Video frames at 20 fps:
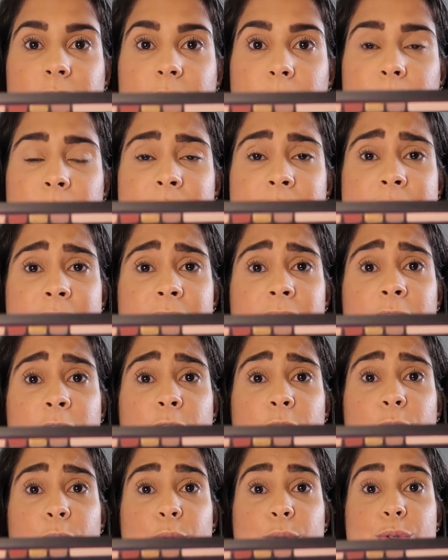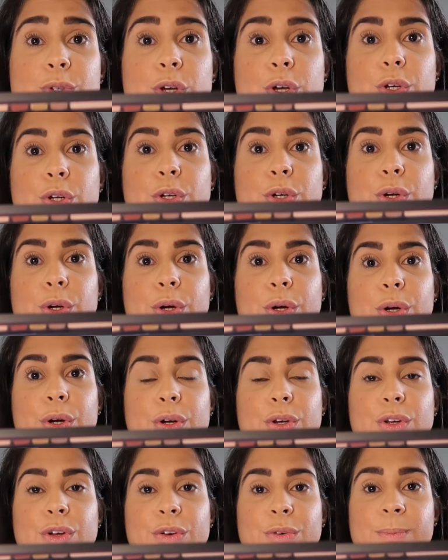because it includes your
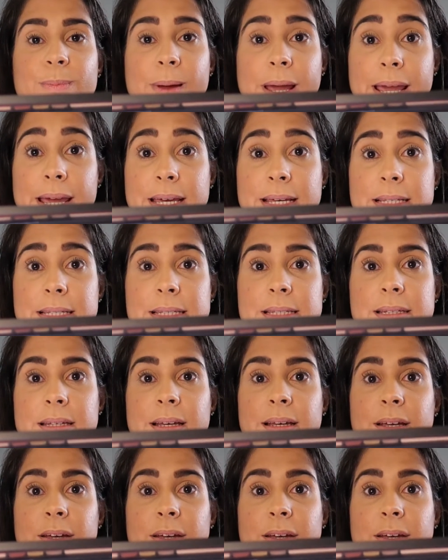your base